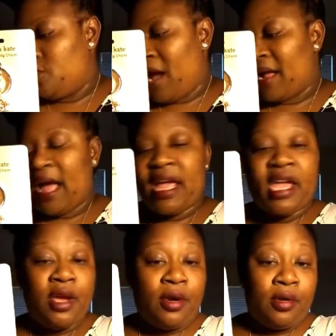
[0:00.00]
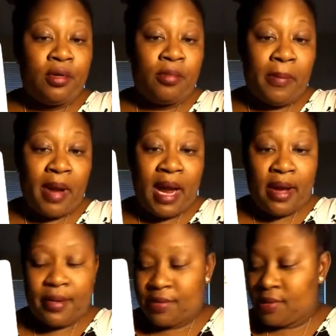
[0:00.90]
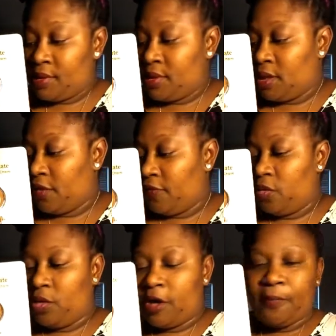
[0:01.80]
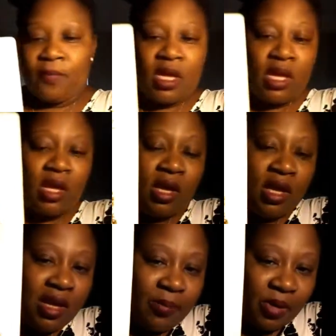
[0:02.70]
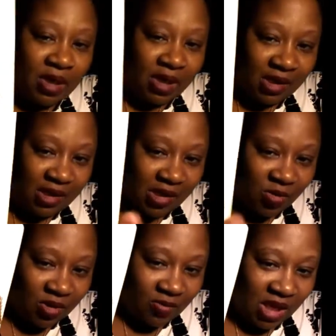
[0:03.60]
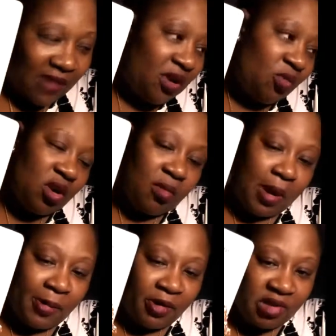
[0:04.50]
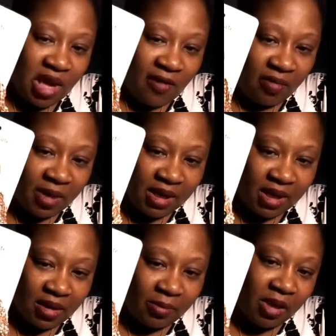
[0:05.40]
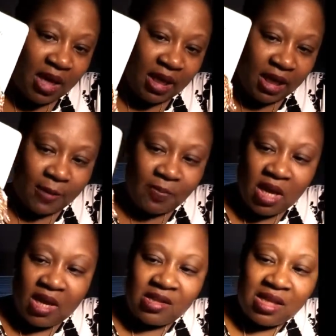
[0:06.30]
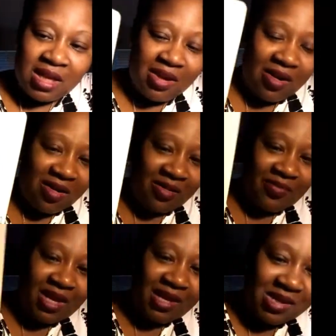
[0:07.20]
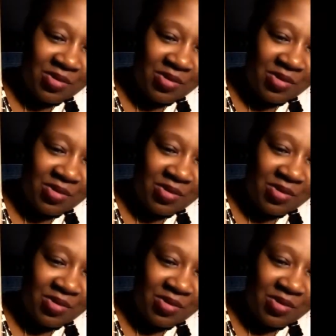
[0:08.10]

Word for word: you I got here by my house in Florida. But look at this one. Even the one on my purse came from Atlanta. Um, yeah, Atlanta. Look, y'all. He's